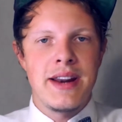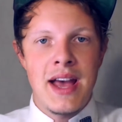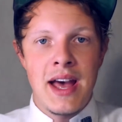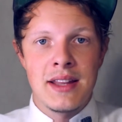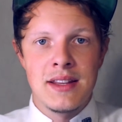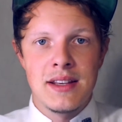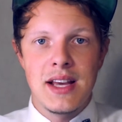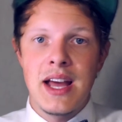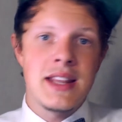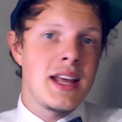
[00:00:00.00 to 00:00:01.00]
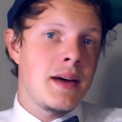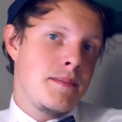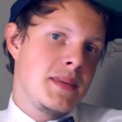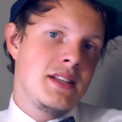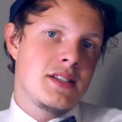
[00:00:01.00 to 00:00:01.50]
rädd. And
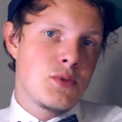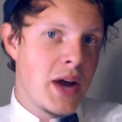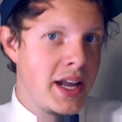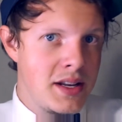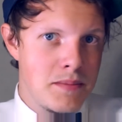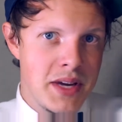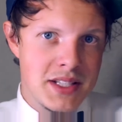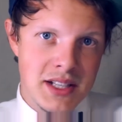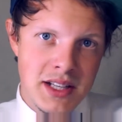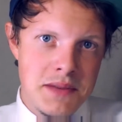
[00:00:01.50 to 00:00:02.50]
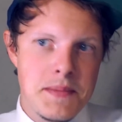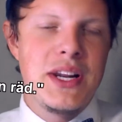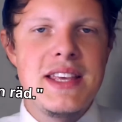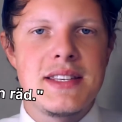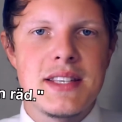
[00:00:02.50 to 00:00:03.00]
that means raid, basically.
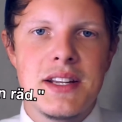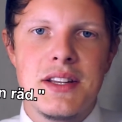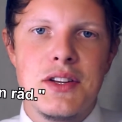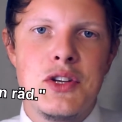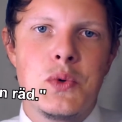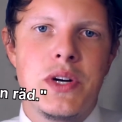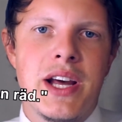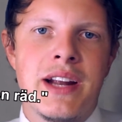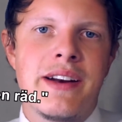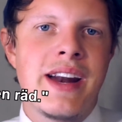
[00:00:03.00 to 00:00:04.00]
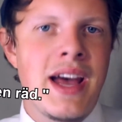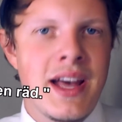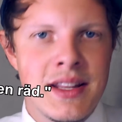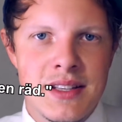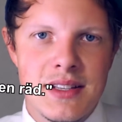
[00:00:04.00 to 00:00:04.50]
Polisen gjorde en
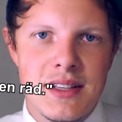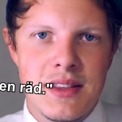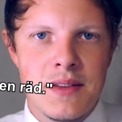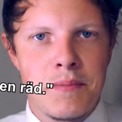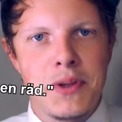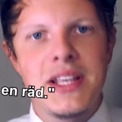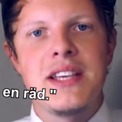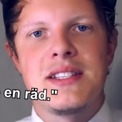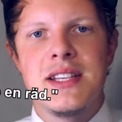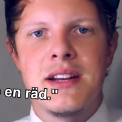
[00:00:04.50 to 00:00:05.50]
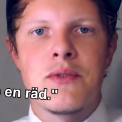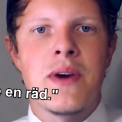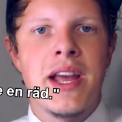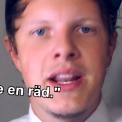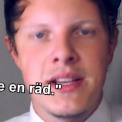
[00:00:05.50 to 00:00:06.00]
rädd. The police did a
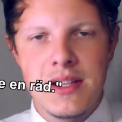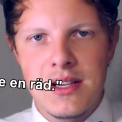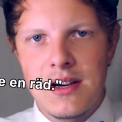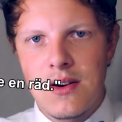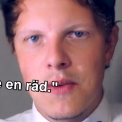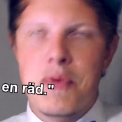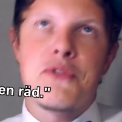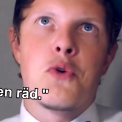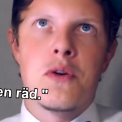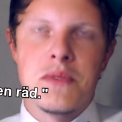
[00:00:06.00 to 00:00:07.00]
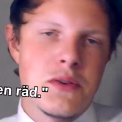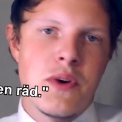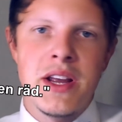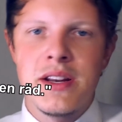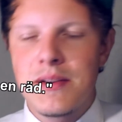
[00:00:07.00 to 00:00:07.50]
raid, or performed a
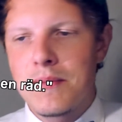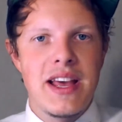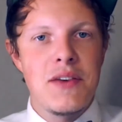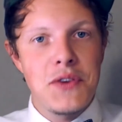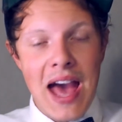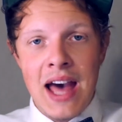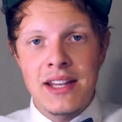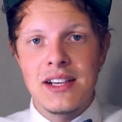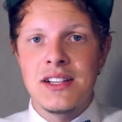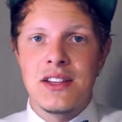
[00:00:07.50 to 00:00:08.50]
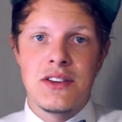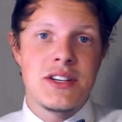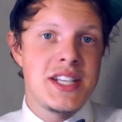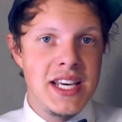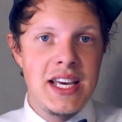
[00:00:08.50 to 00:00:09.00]
raid. If you add
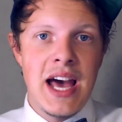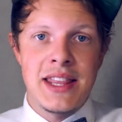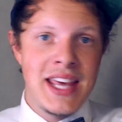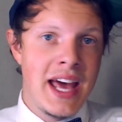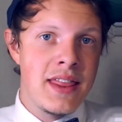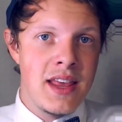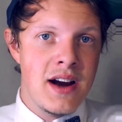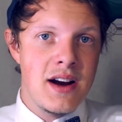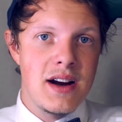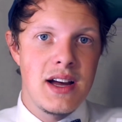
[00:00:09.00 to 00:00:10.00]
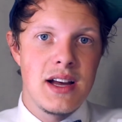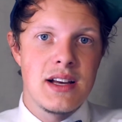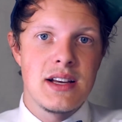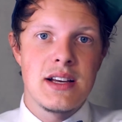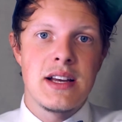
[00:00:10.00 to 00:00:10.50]
another D at the end there,
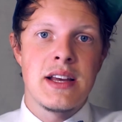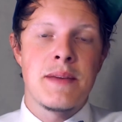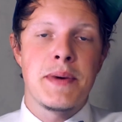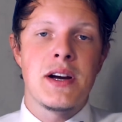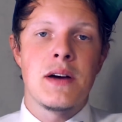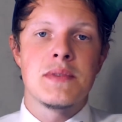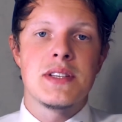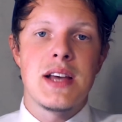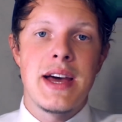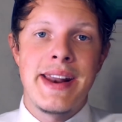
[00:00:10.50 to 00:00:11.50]
it becomes